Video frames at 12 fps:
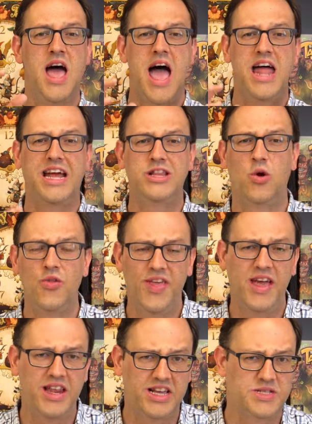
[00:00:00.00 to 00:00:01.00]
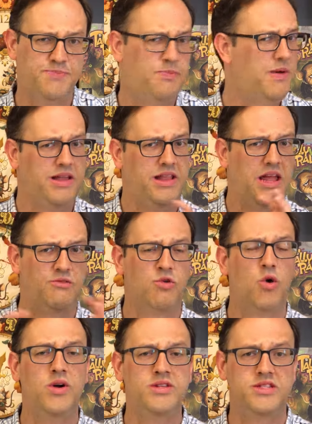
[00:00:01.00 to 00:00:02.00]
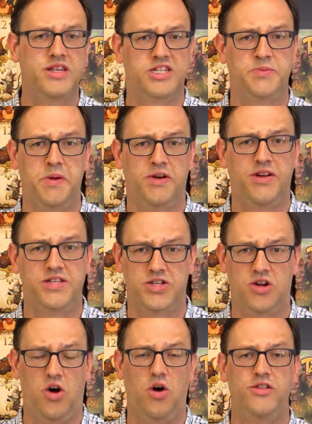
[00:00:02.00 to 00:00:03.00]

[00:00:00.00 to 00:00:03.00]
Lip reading: And I don't think it ruins the experience at all.